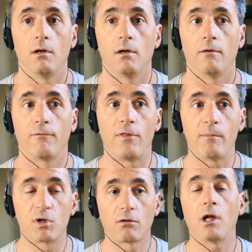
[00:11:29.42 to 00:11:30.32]
for
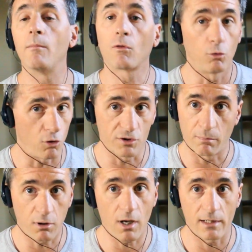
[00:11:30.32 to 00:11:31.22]
them to claim that the laws
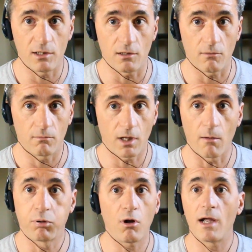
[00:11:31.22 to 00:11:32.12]
apply to you. They
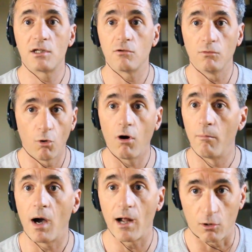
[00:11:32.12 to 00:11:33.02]
apply to
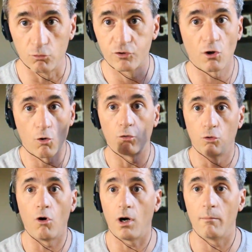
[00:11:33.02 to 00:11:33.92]
so-called
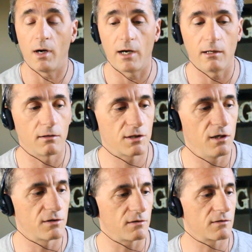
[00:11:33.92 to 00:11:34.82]
law-abiding
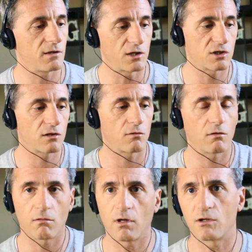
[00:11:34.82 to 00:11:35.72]
citizens.
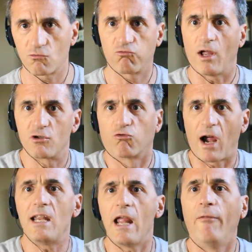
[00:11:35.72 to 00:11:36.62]
It's
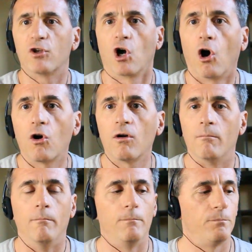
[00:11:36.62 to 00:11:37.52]
right in the
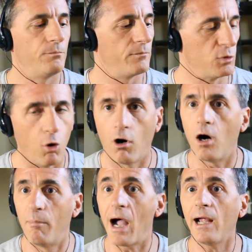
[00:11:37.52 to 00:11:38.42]
term,
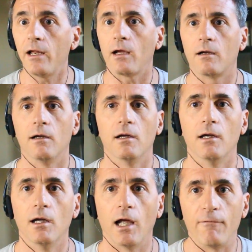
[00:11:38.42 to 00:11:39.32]
law-abiding.
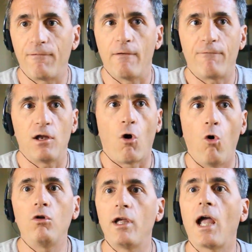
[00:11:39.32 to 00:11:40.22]
If it
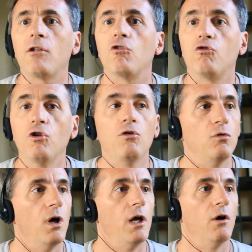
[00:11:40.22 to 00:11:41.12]
only had to
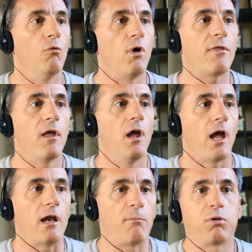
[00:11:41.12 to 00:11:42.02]
do with
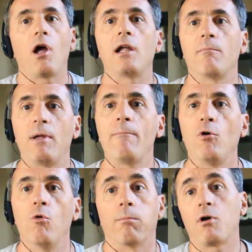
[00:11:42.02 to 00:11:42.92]
and applying to people
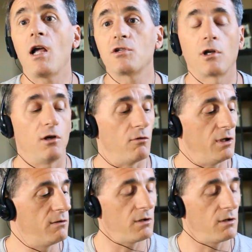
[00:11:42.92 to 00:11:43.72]
who were prosecuted,